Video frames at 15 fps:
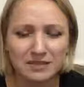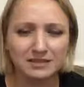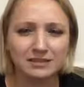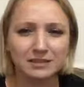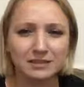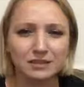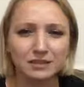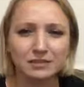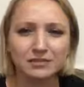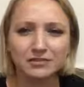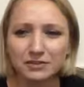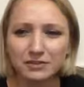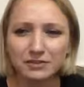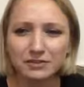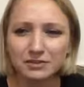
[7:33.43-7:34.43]
And, you know,
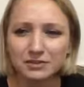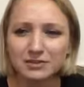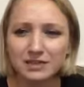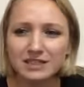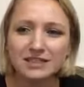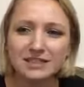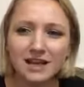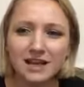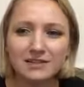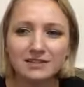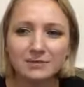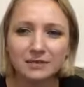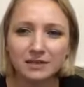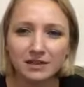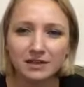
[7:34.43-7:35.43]
if you don't do this
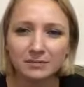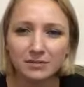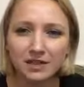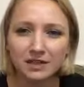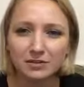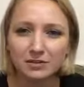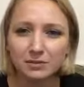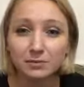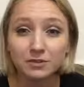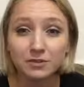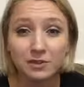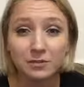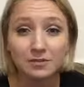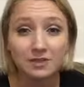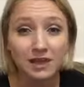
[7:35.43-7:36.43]
task, we're going to make you do
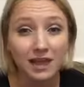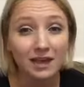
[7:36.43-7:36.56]
push-ups.